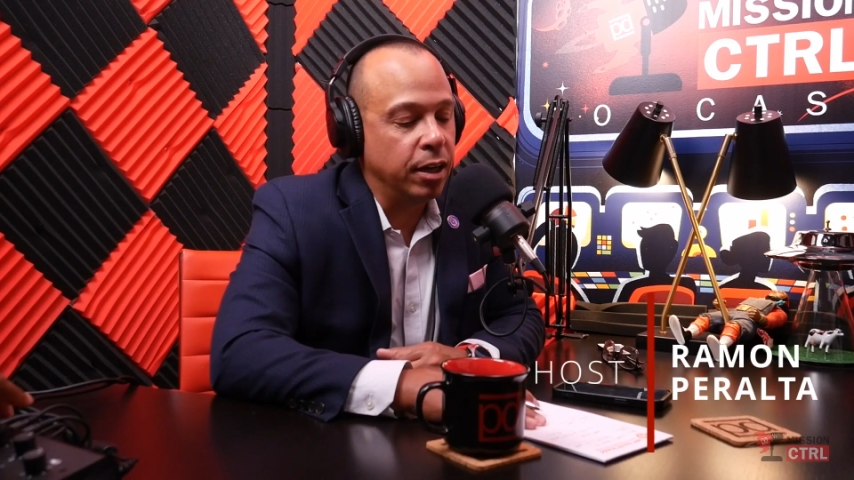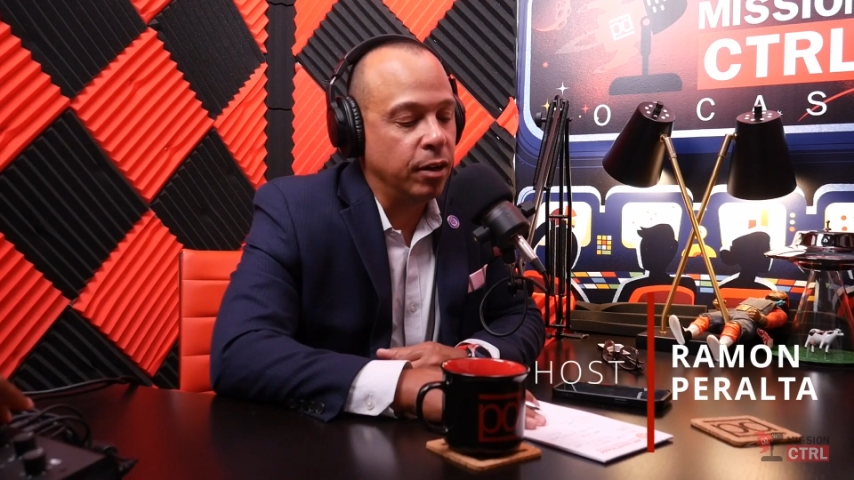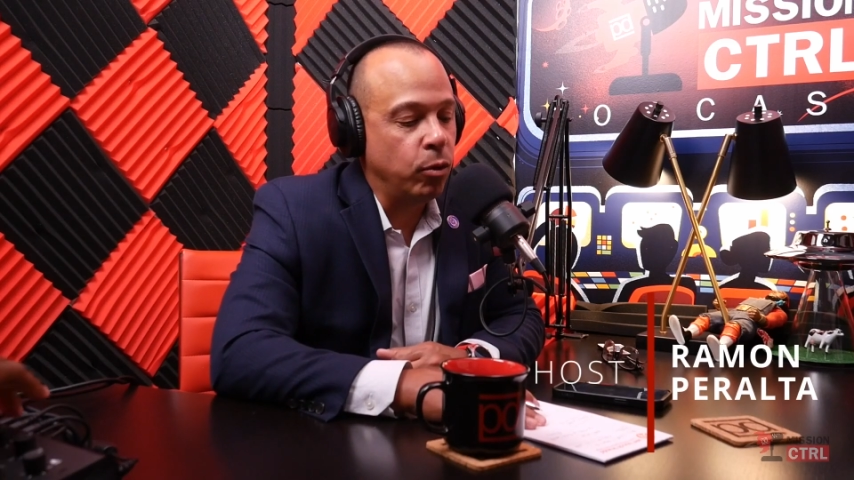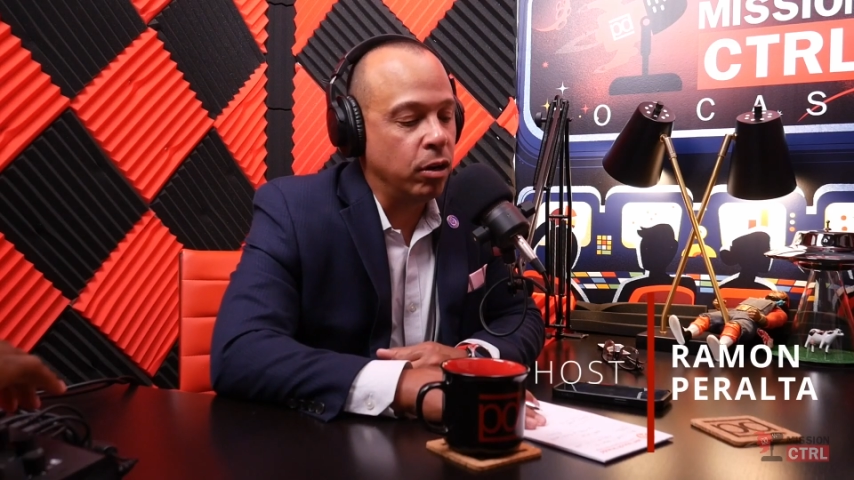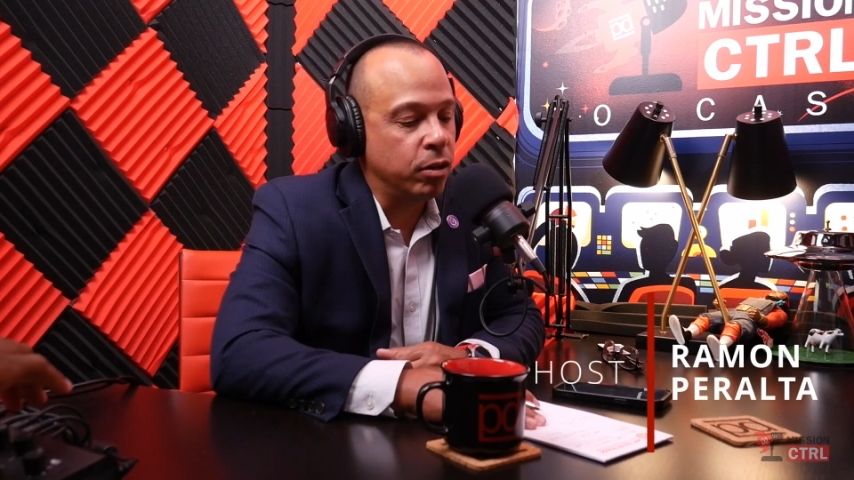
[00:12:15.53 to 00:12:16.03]

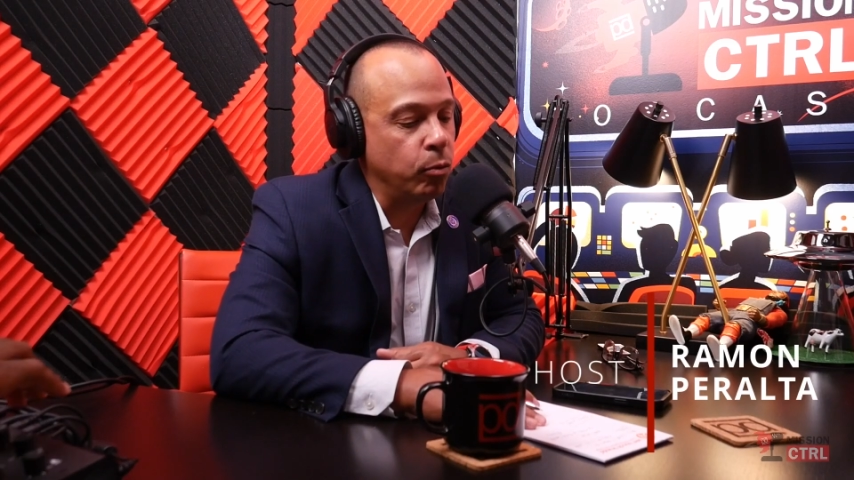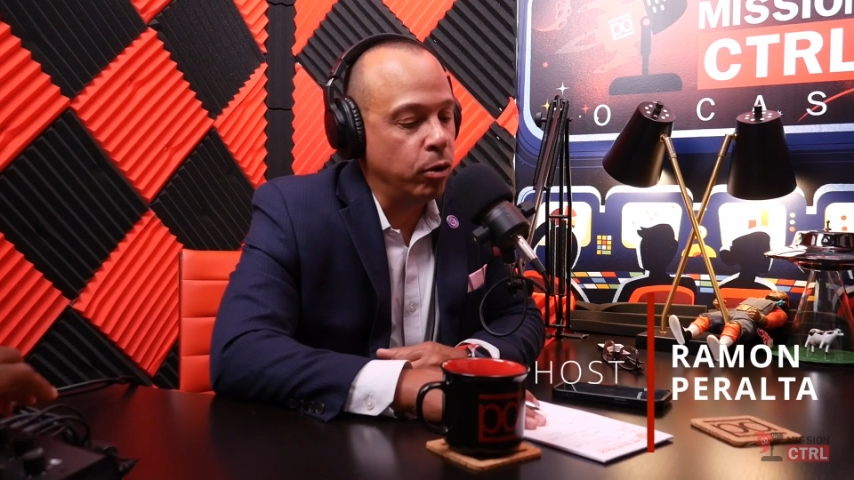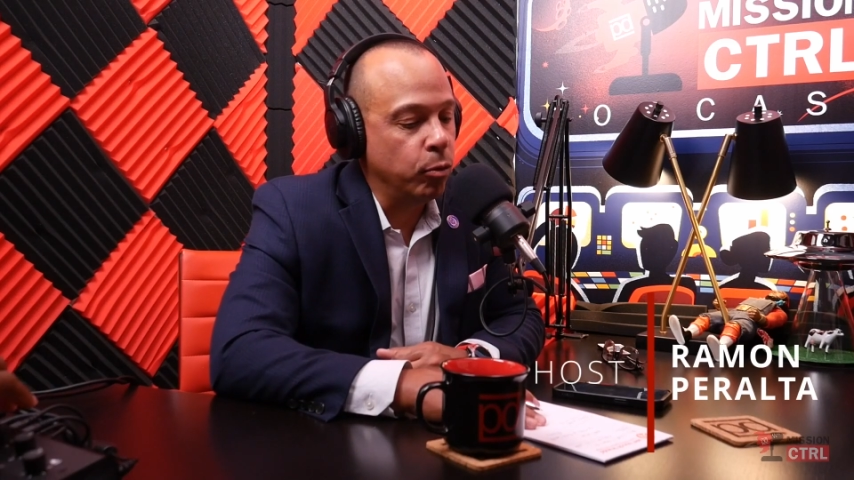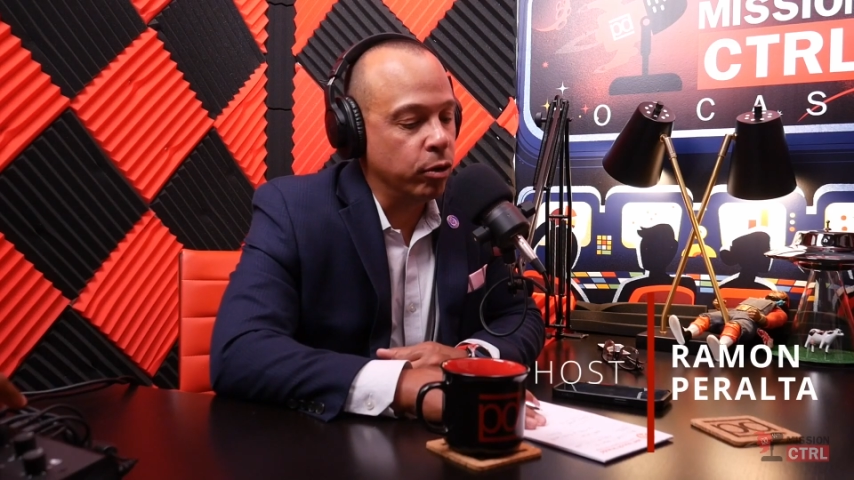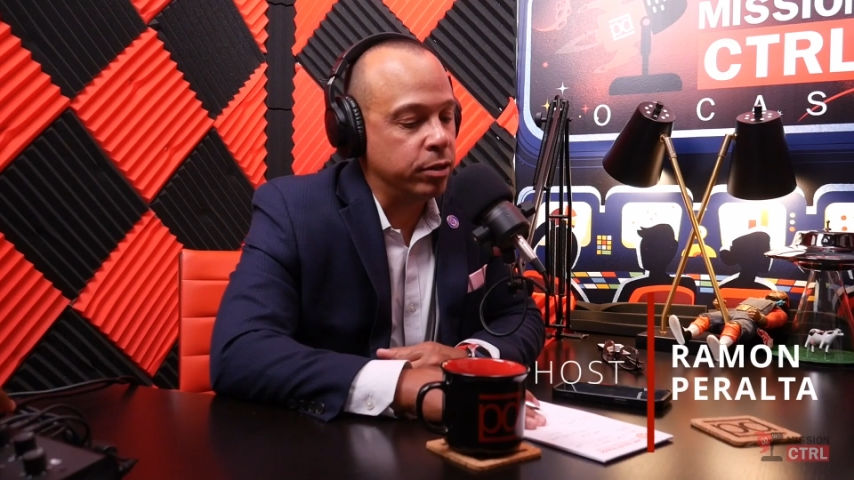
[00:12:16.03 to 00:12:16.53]
welcome
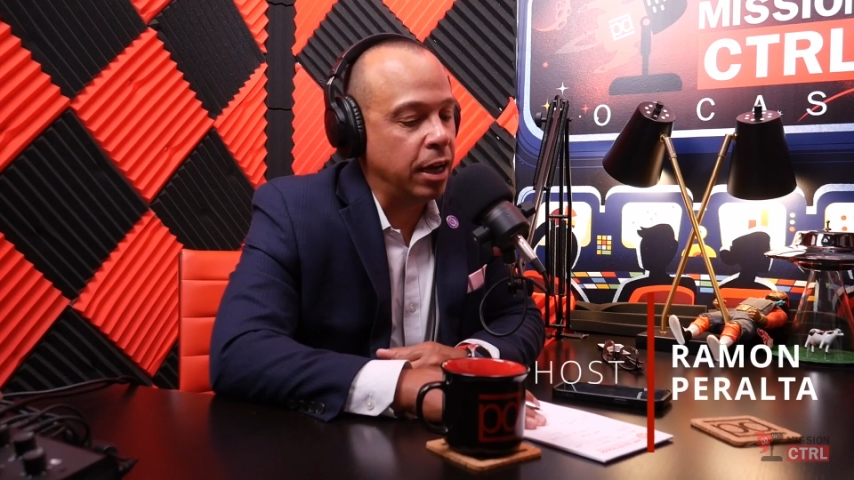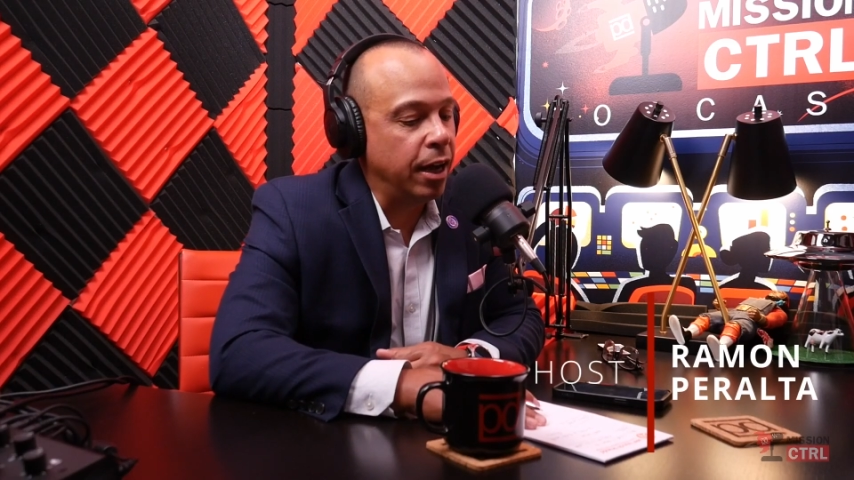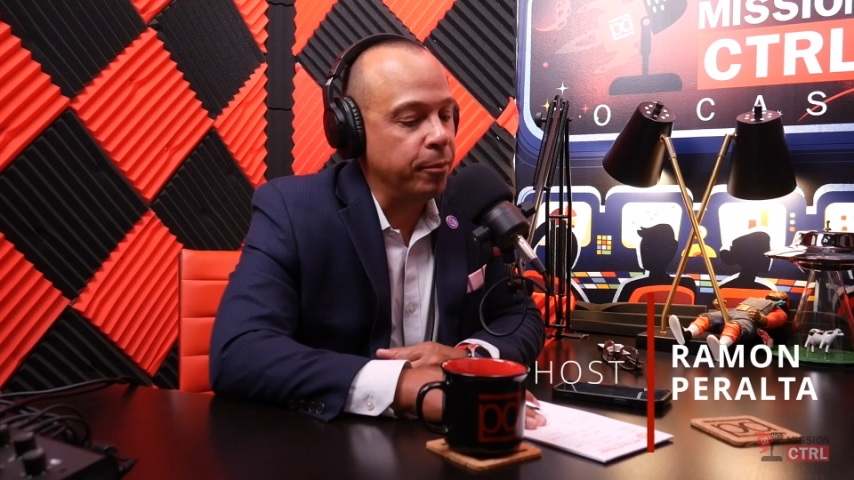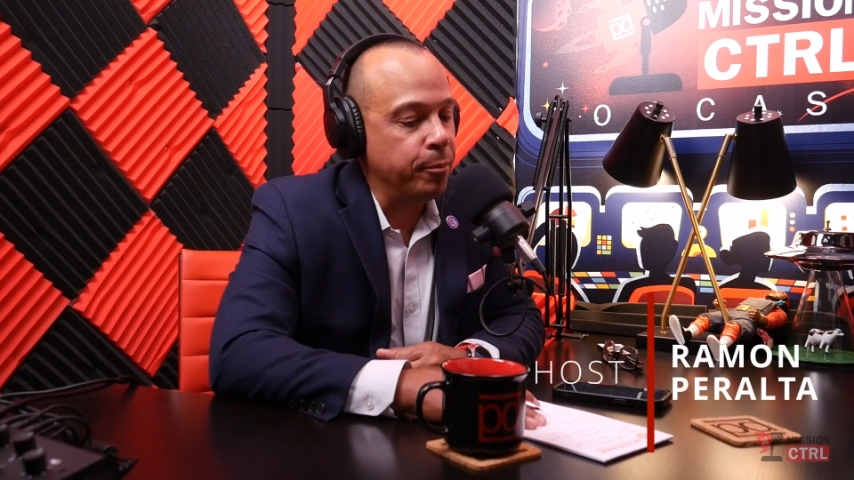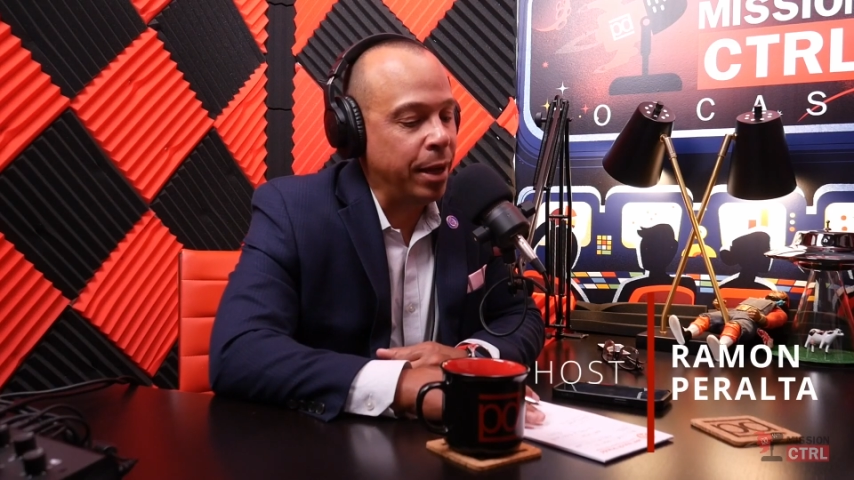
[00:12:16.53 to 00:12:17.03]
one more
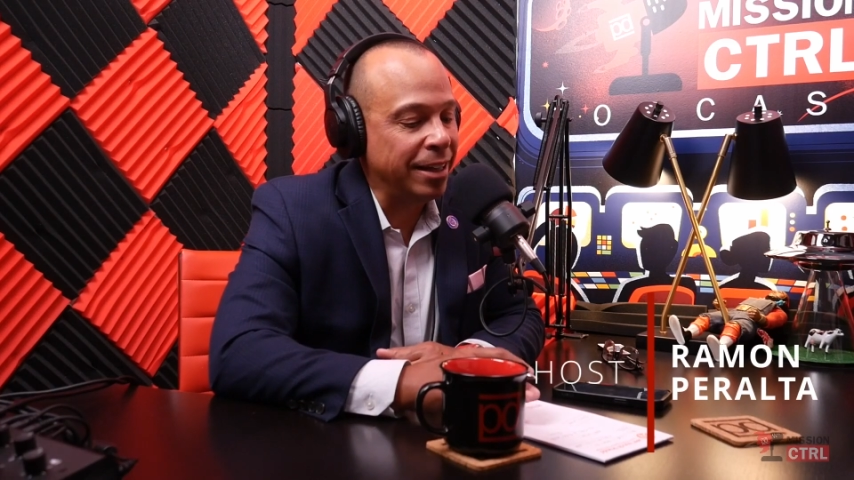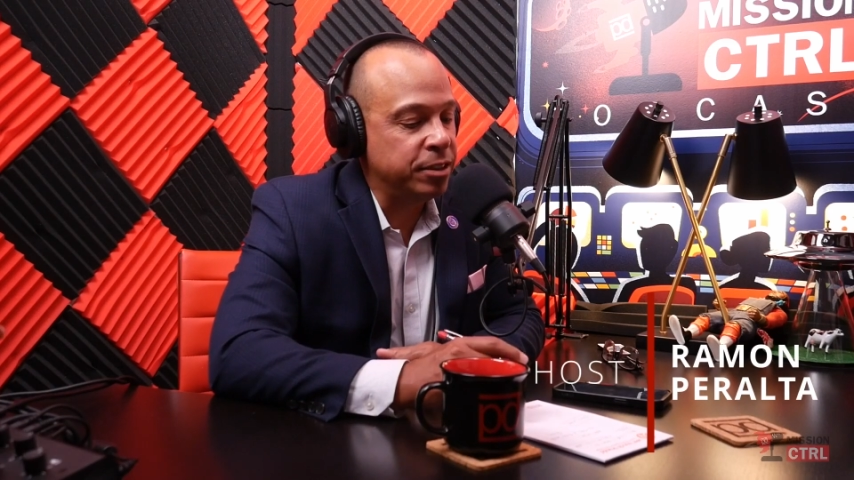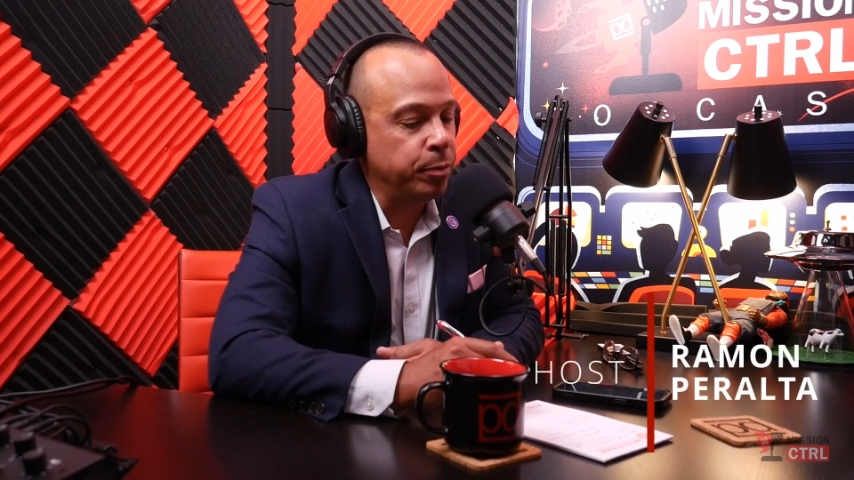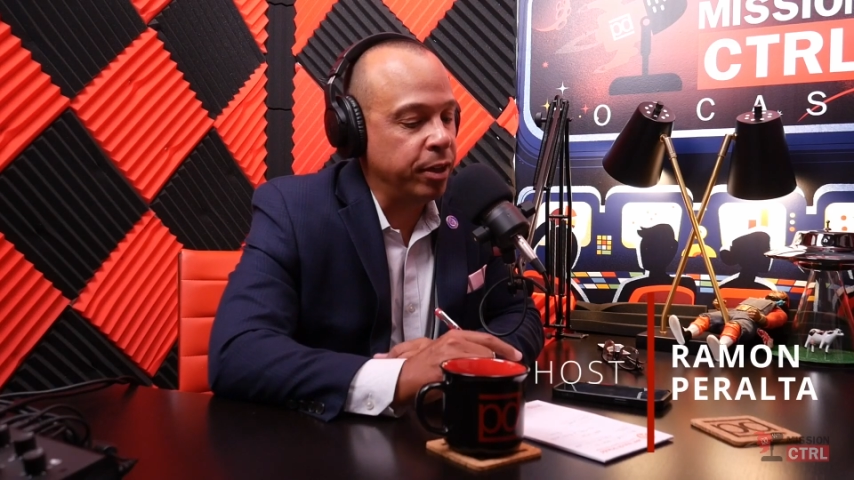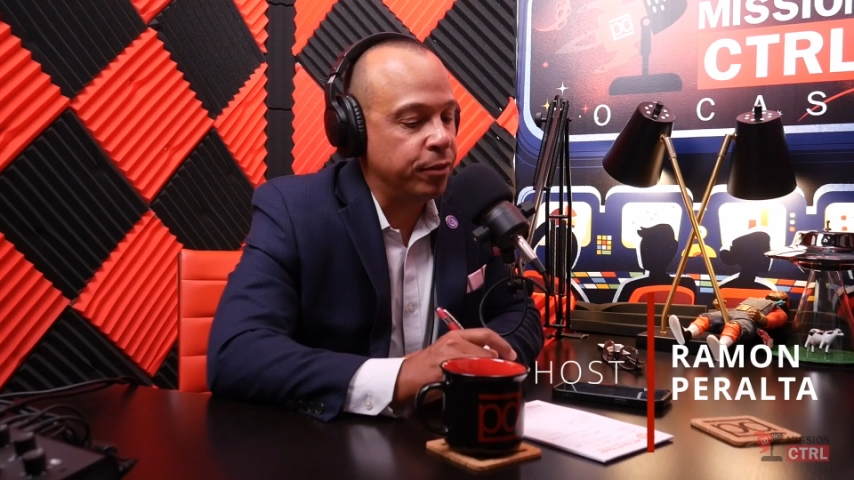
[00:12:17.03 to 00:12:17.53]
time Matt
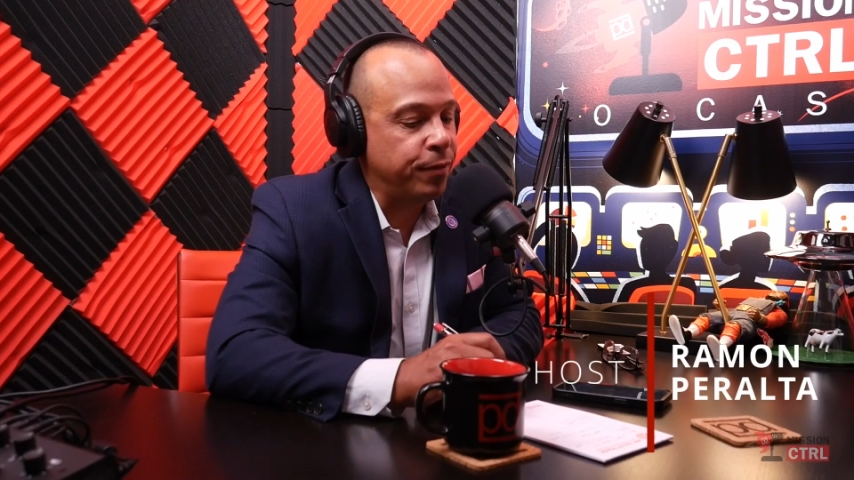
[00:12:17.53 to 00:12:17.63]
Smith,